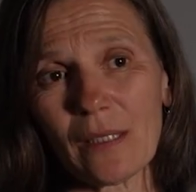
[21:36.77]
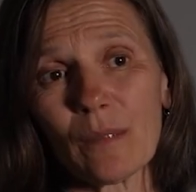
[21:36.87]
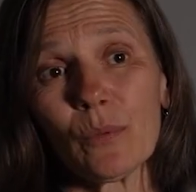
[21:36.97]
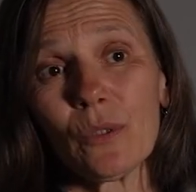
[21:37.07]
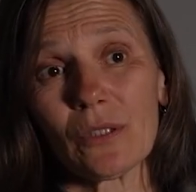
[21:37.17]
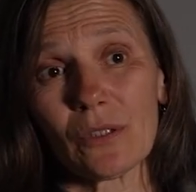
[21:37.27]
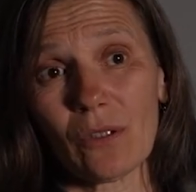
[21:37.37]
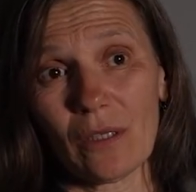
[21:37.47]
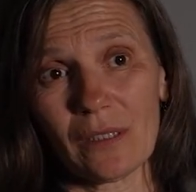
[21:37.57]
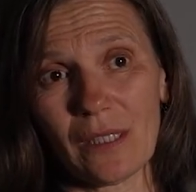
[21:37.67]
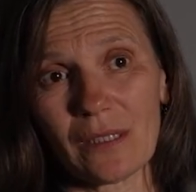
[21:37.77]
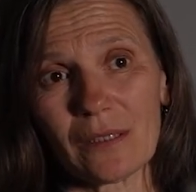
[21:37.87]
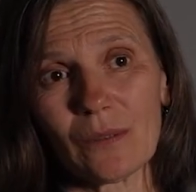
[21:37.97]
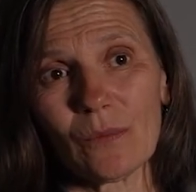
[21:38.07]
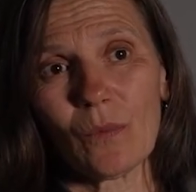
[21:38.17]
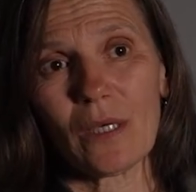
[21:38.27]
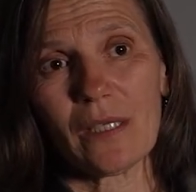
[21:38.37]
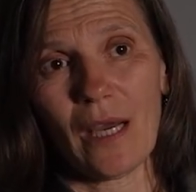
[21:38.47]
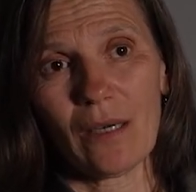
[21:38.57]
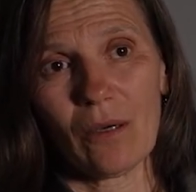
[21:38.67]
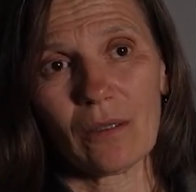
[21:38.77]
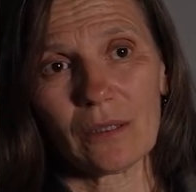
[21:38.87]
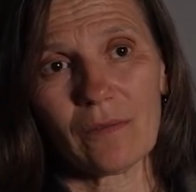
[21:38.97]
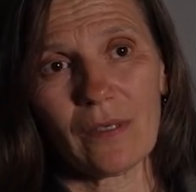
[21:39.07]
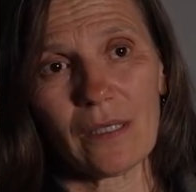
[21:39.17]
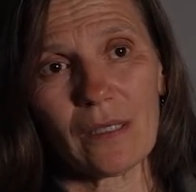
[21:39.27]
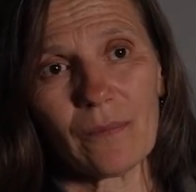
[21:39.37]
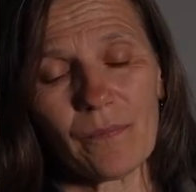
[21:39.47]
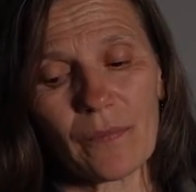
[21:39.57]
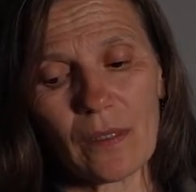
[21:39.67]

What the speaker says: and a Buddhist context, where dialogue is very,